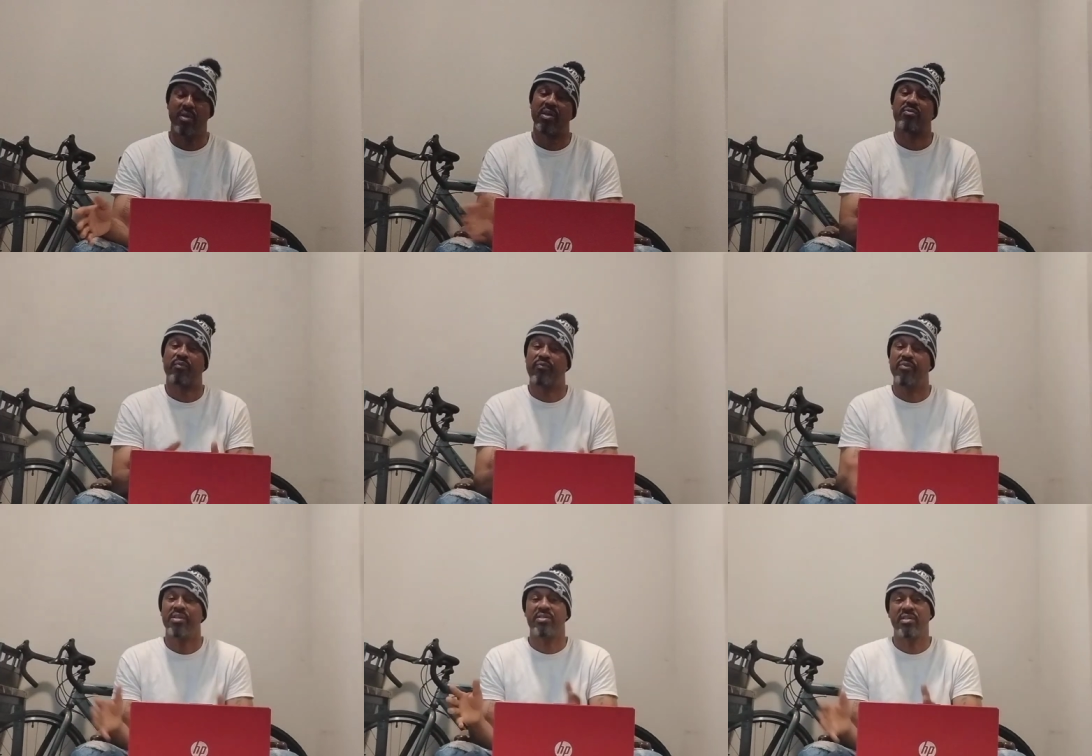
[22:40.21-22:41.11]
Because a
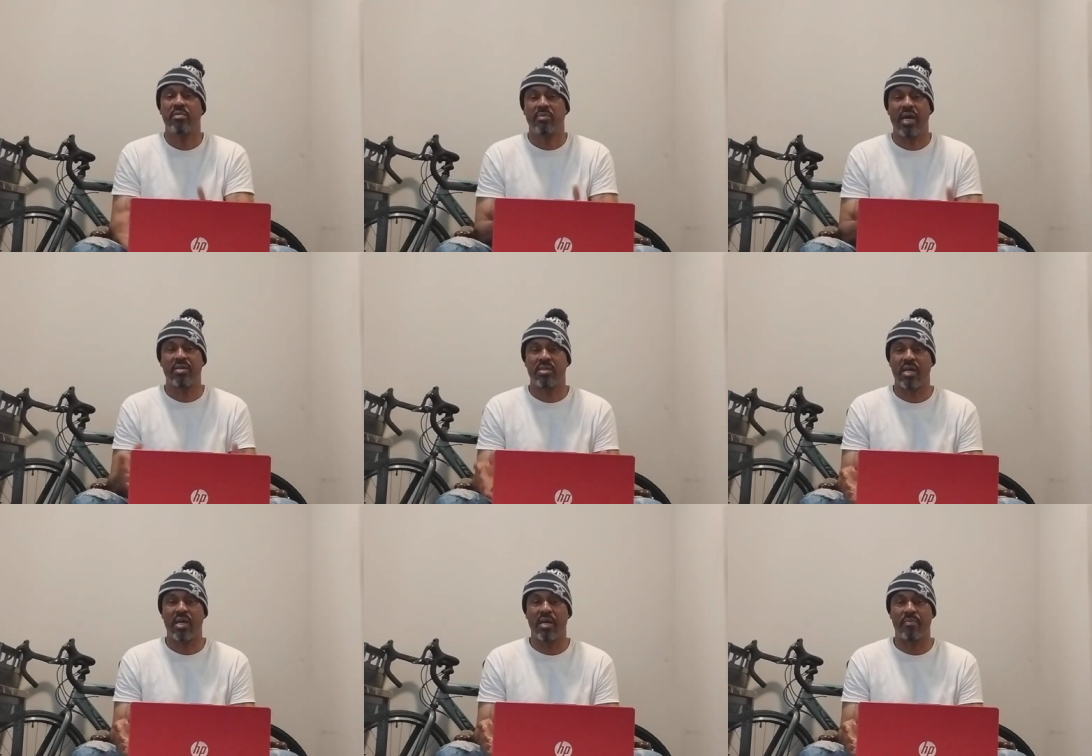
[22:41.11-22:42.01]
friendship, a lot of
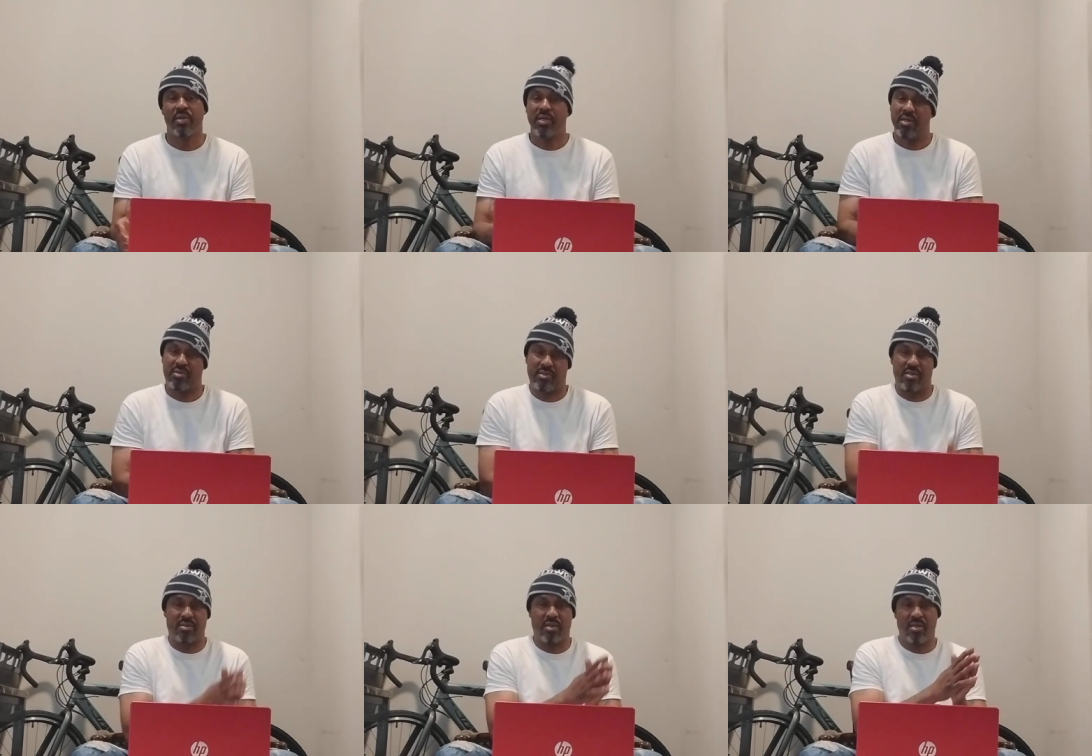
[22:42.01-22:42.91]
times, is
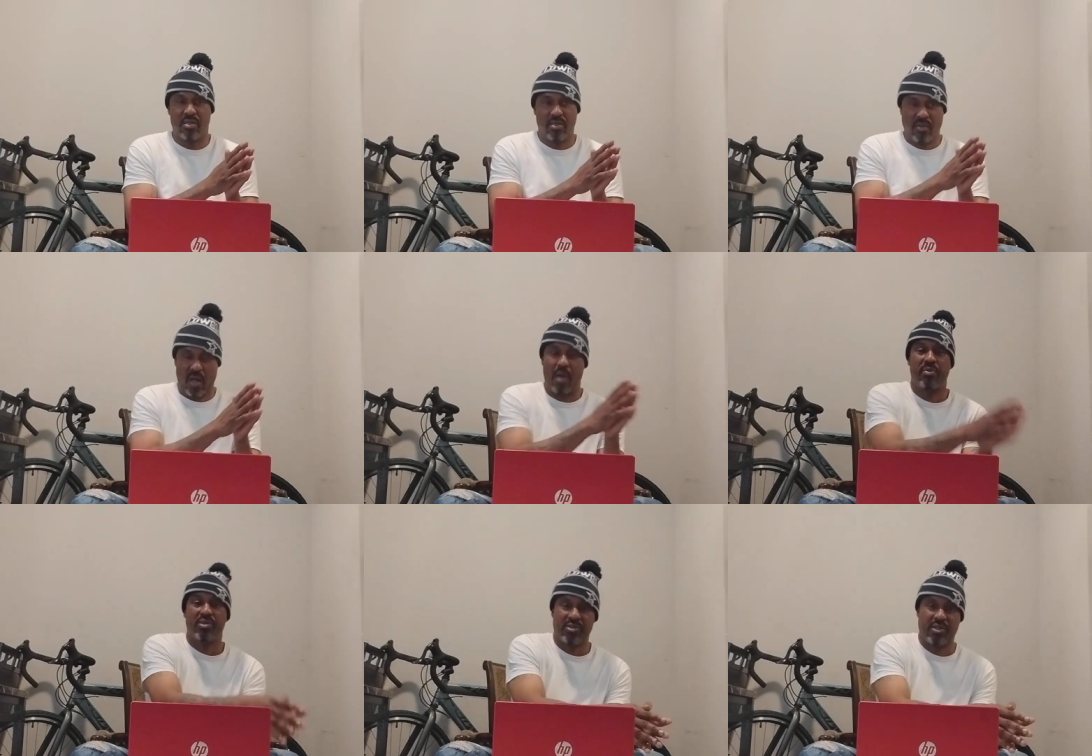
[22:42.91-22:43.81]
just, I'm
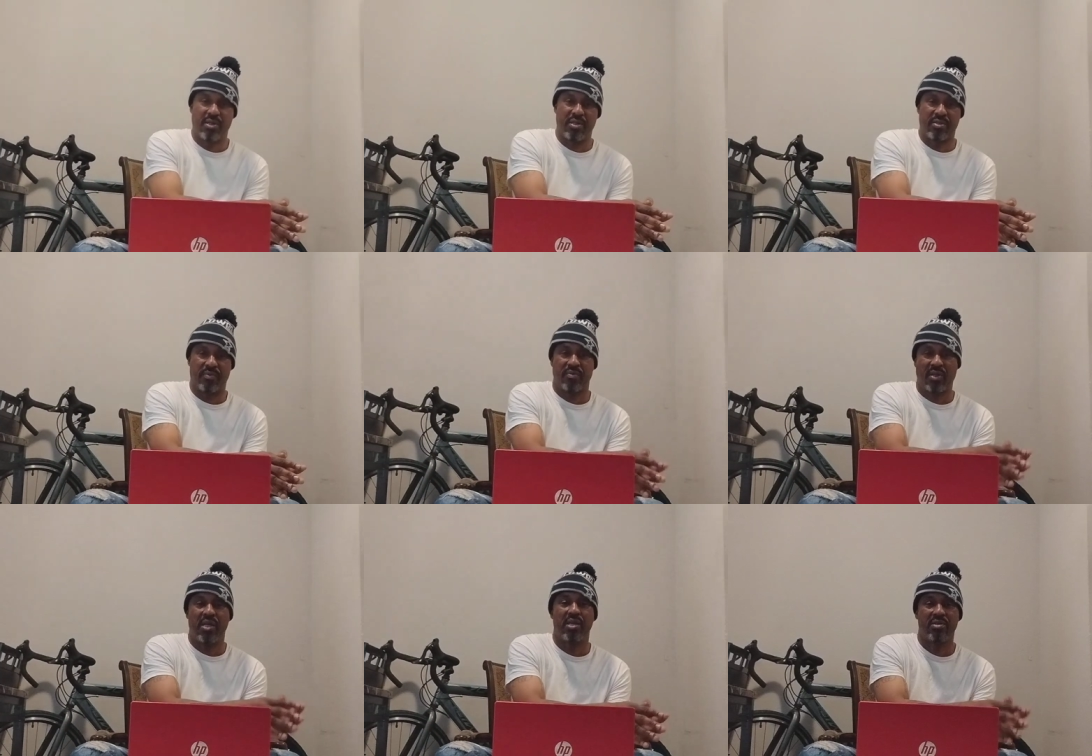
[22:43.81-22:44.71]
going to discuss
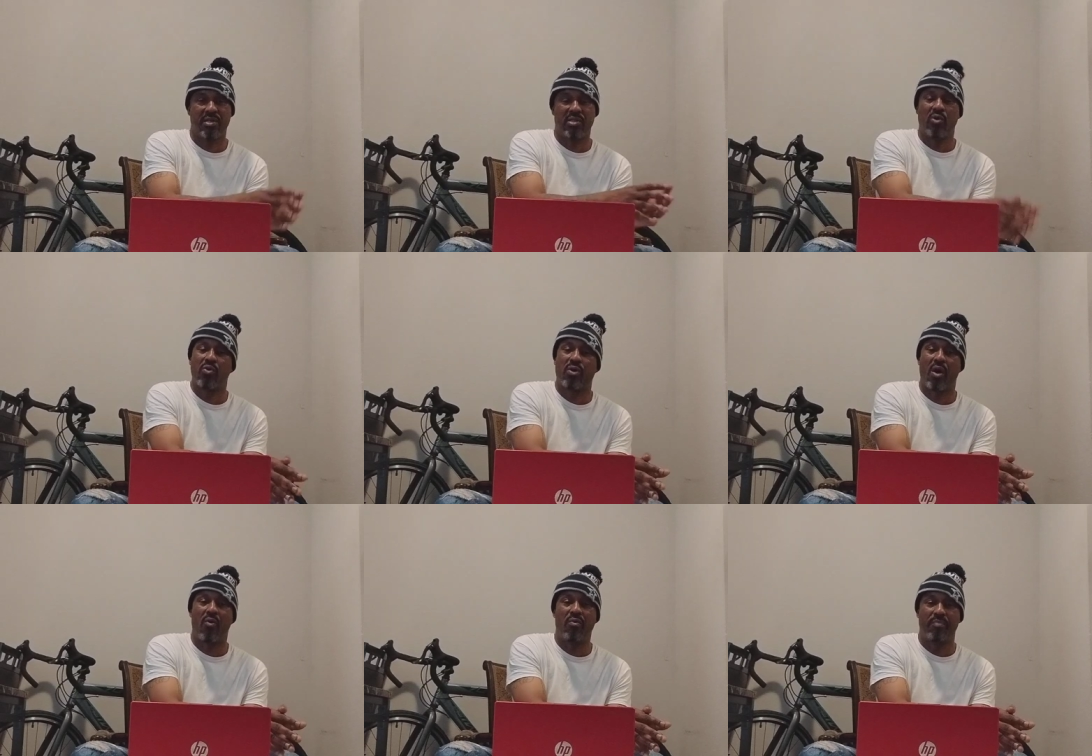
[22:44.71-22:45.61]
things that's going
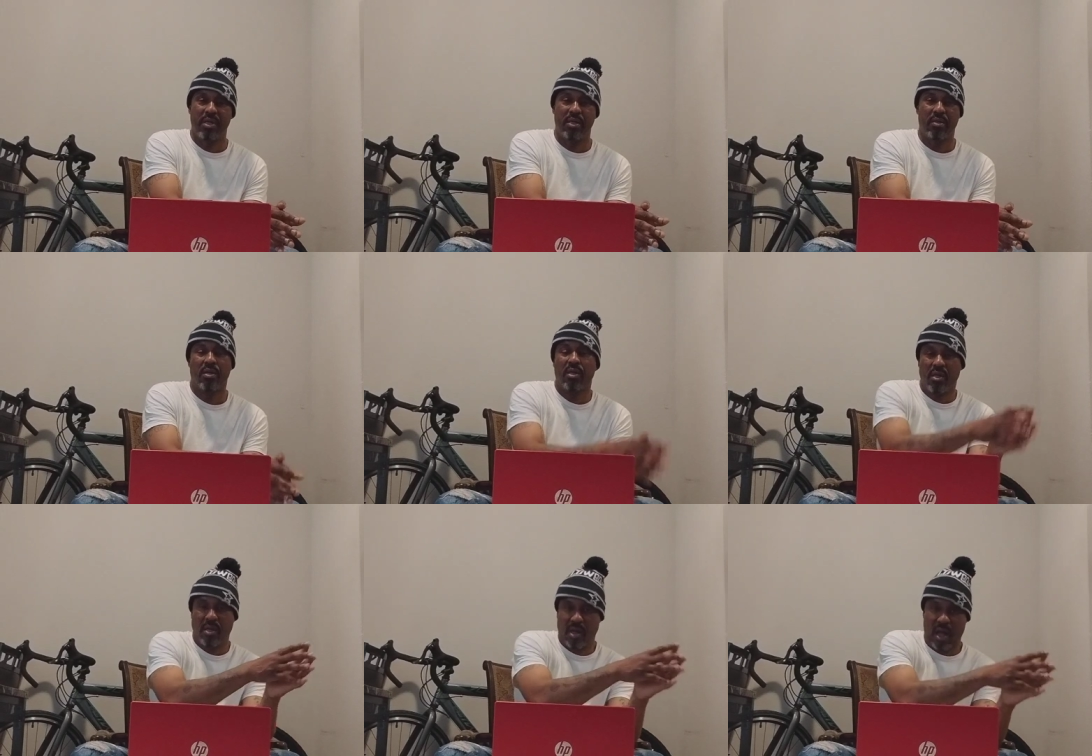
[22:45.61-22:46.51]
on with me.
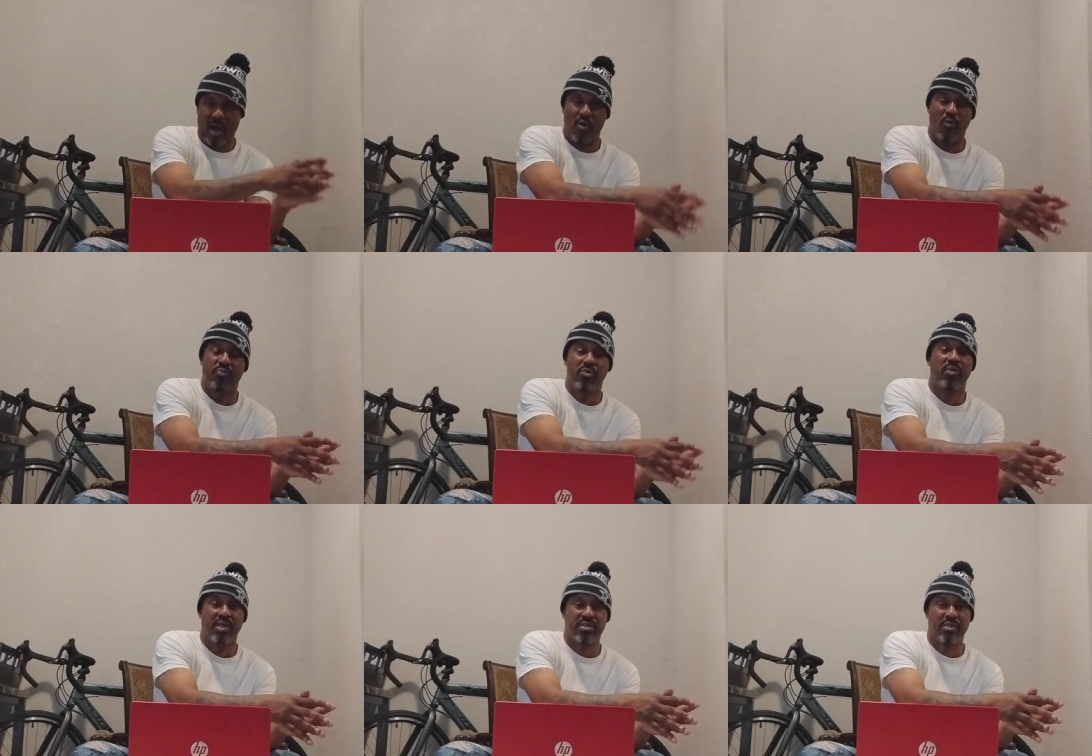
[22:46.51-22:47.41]
I hope you
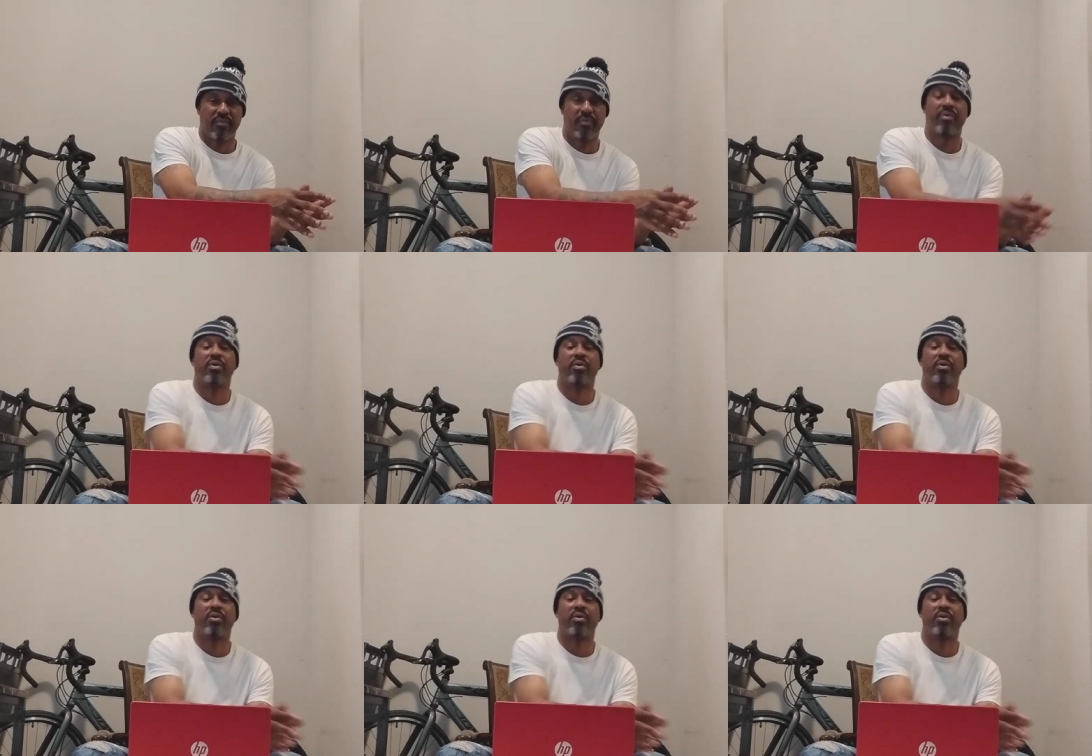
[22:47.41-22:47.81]
listen.